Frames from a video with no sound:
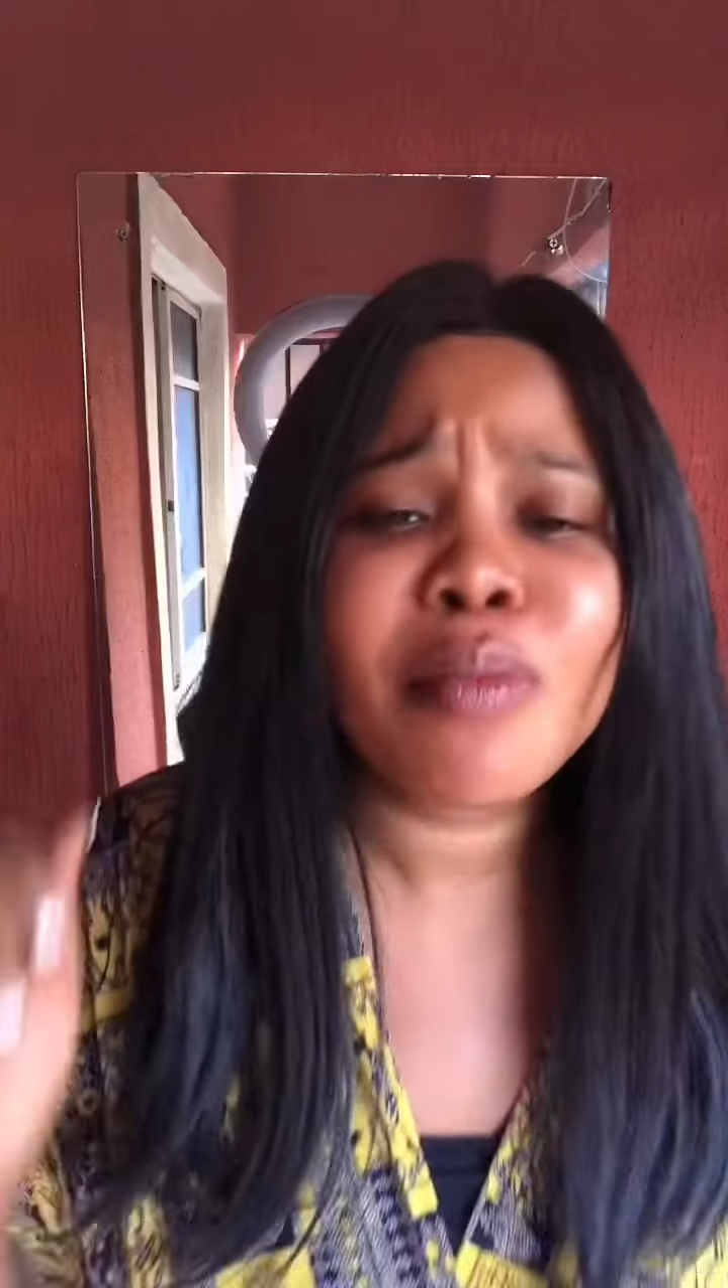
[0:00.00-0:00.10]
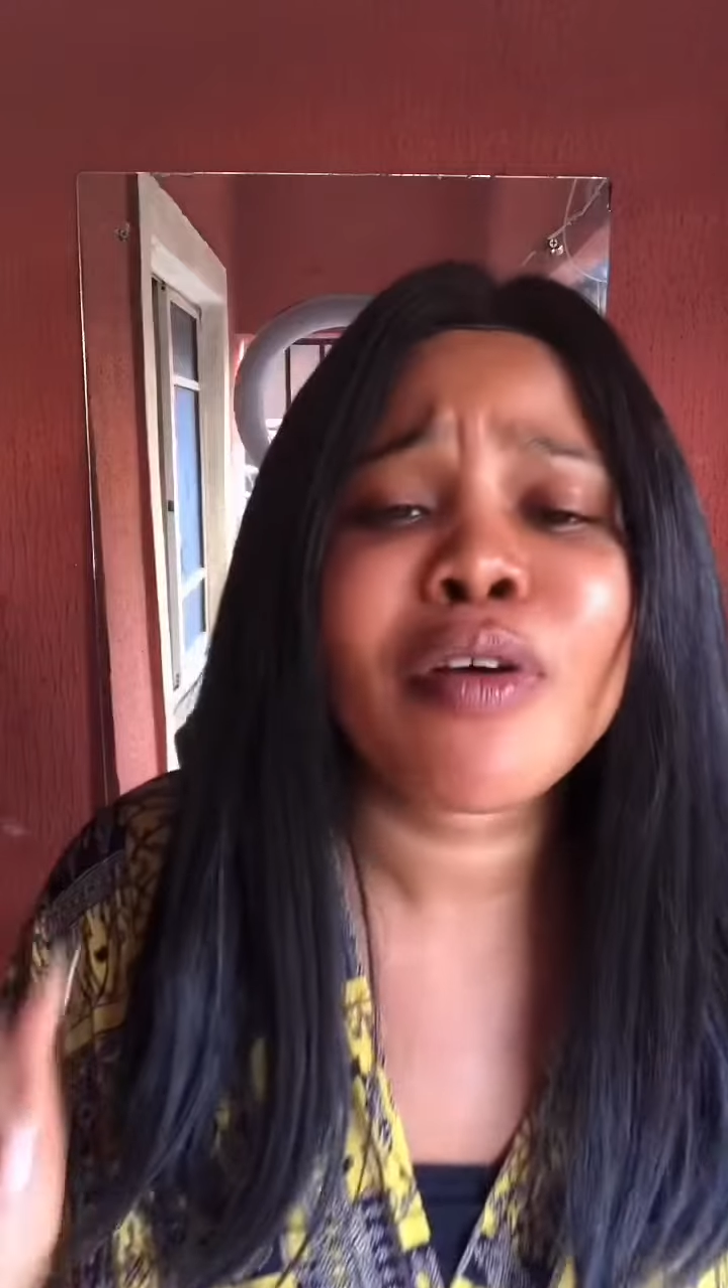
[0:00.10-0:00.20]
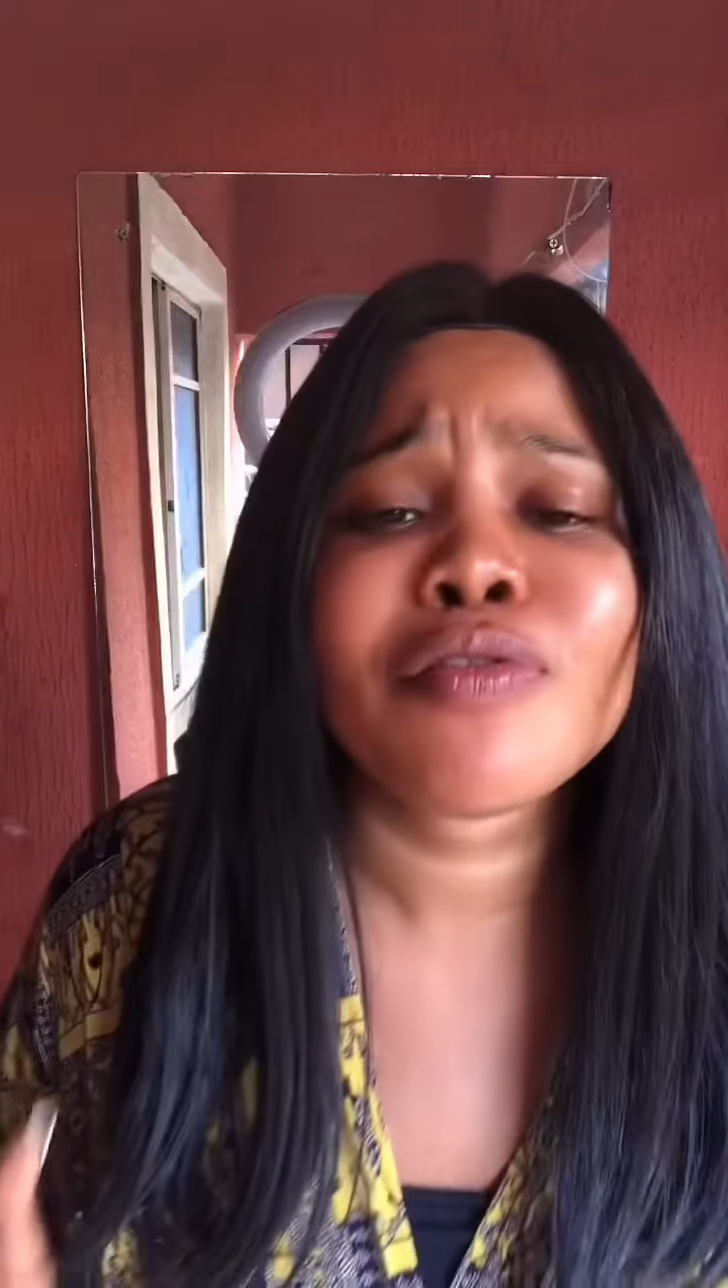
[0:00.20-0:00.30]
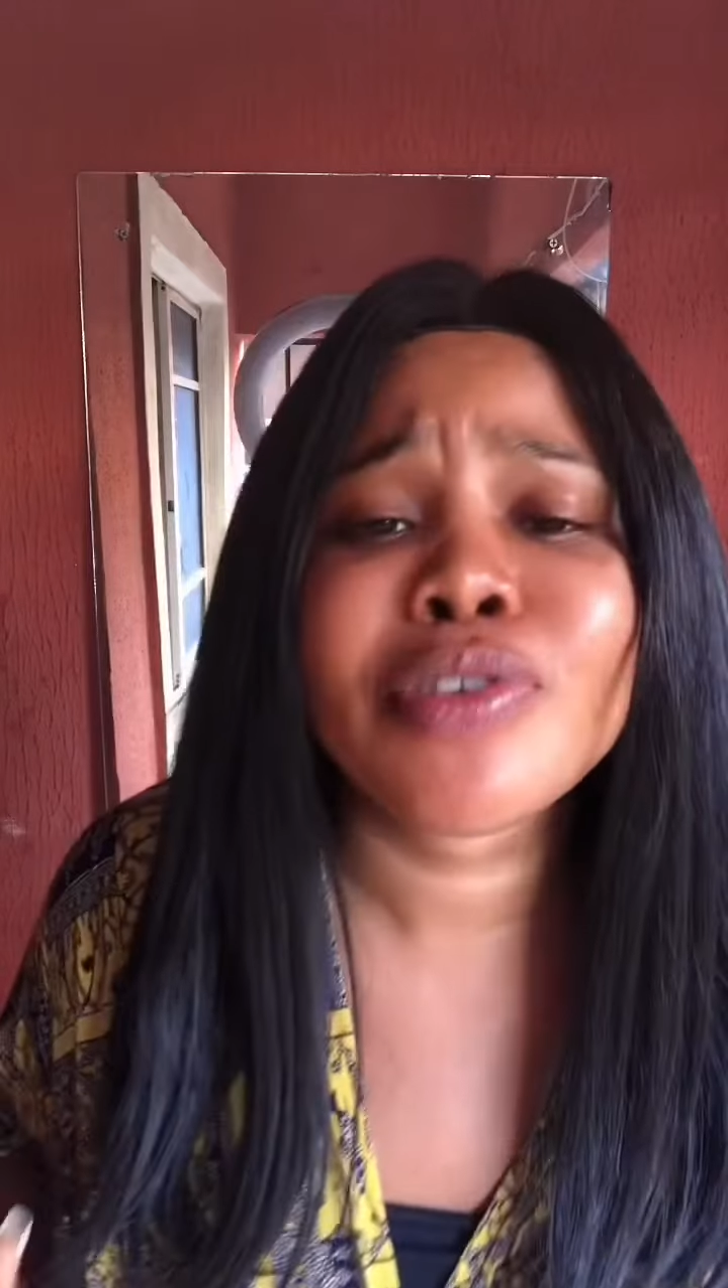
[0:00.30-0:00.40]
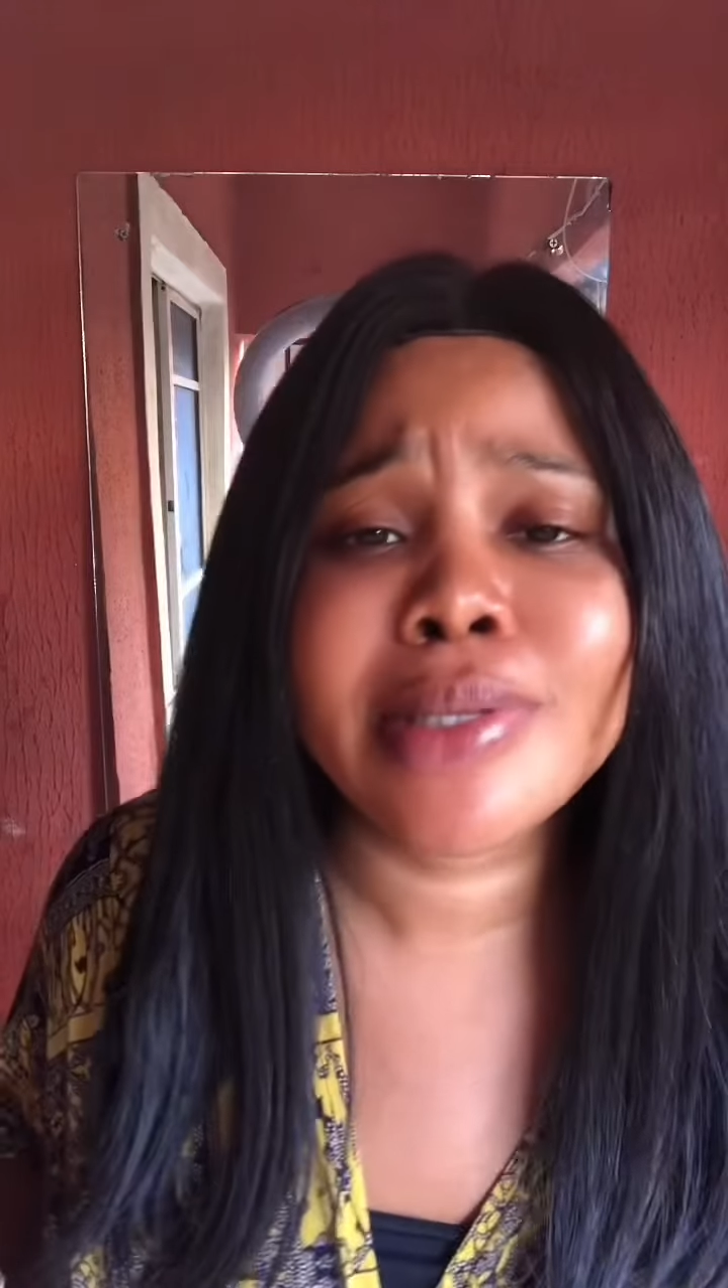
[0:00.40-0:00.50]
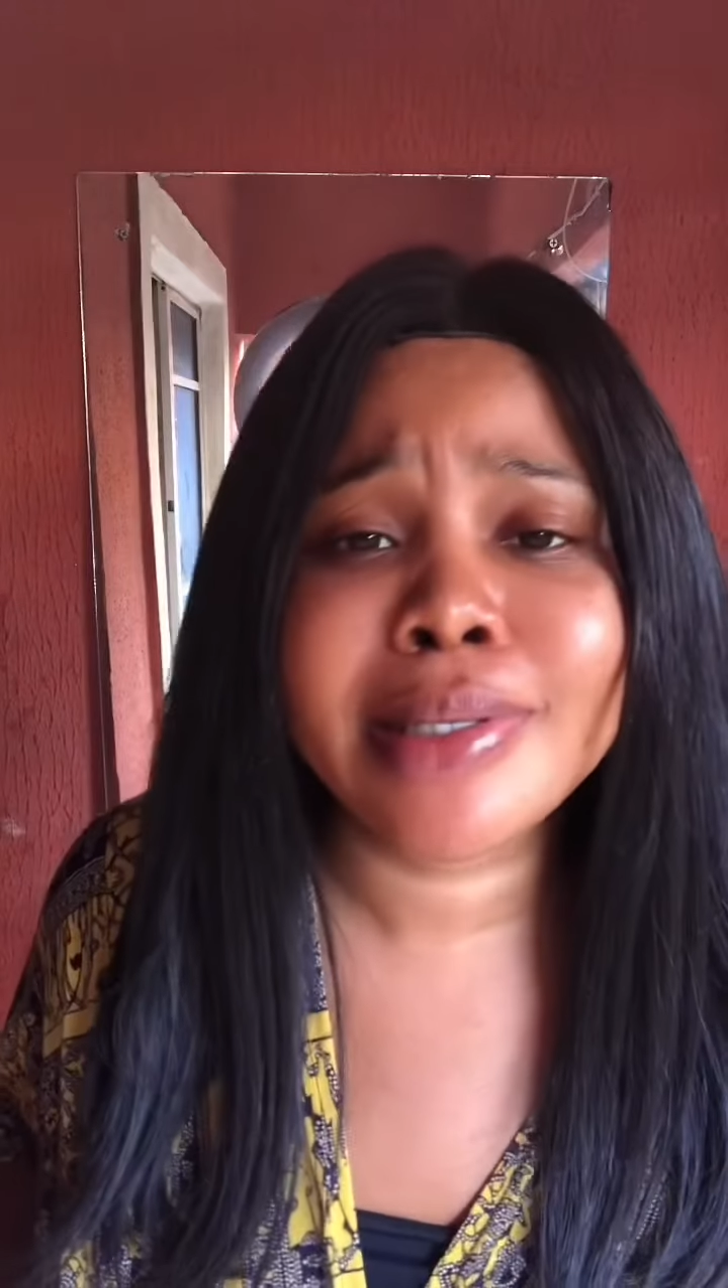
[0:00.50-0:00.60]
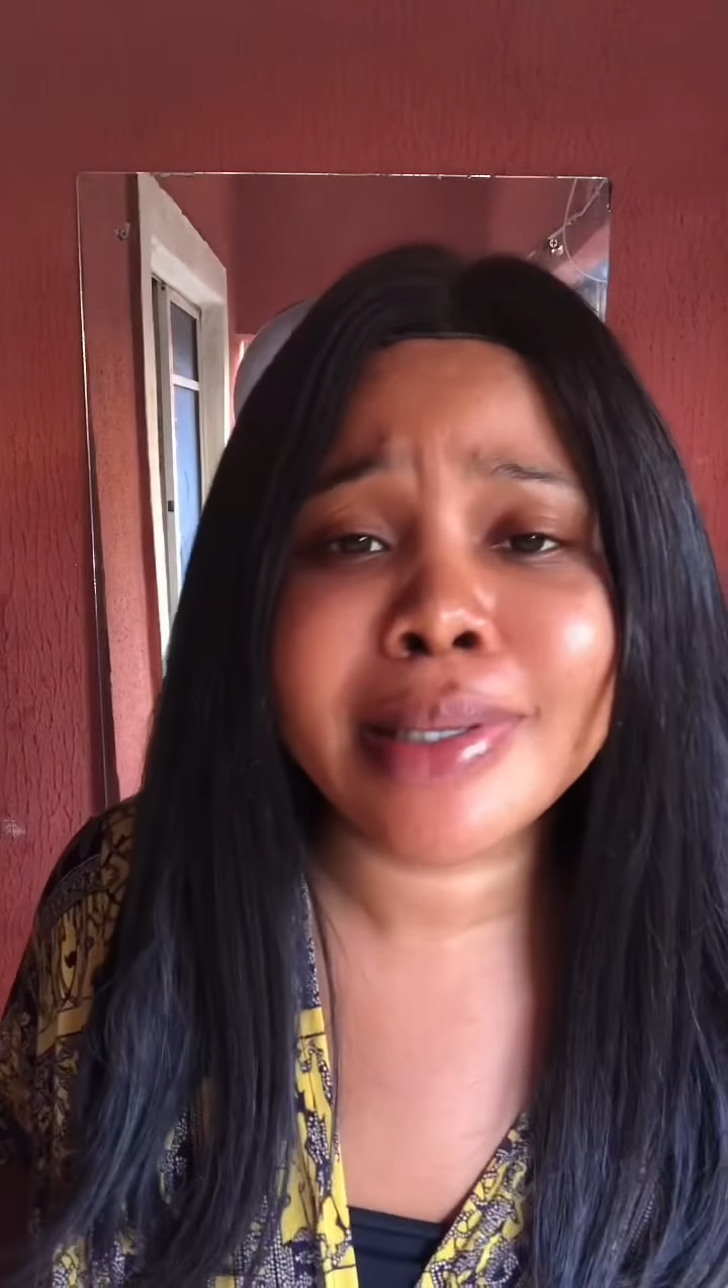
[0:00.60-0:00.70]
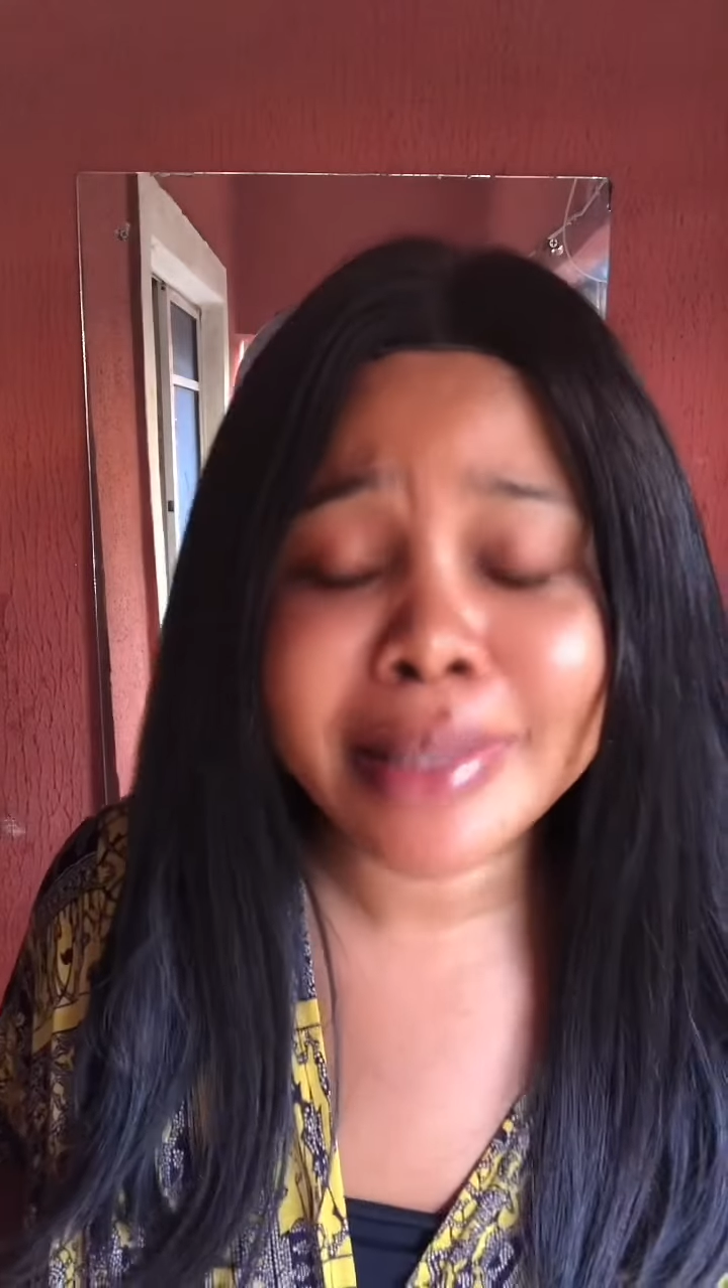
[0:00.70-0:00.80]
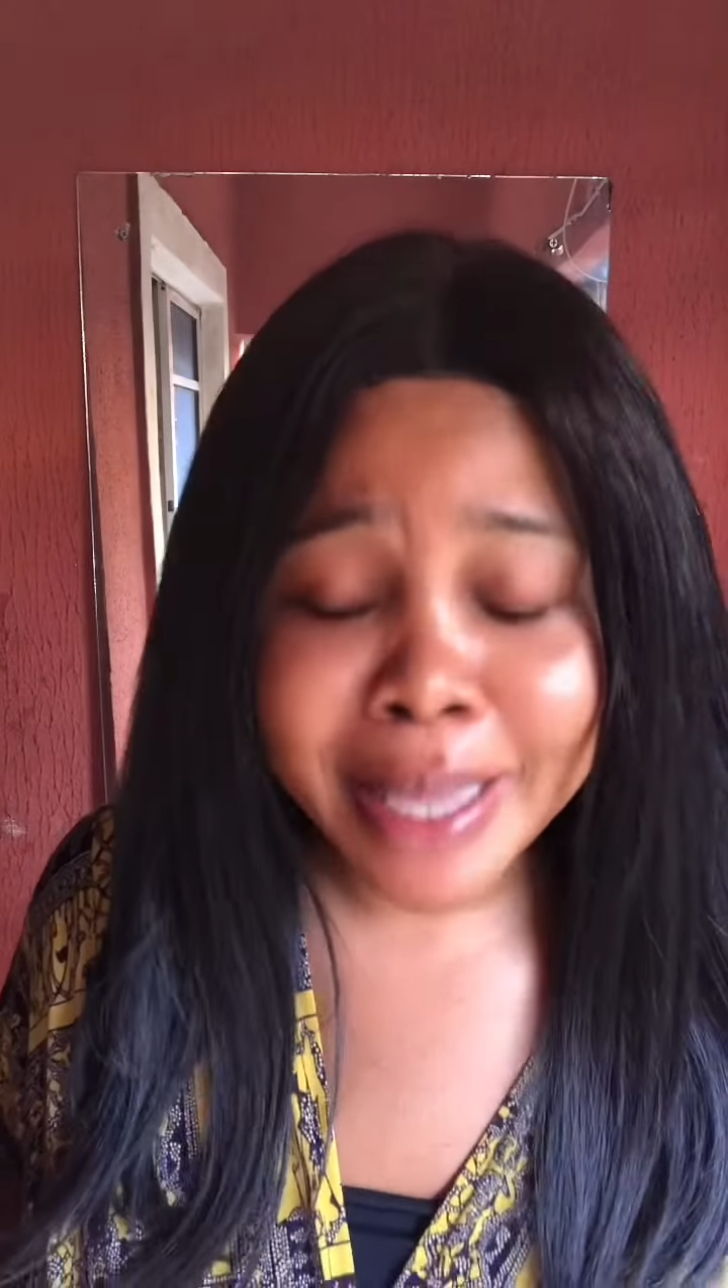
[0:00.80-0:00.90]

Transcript: of Jesus.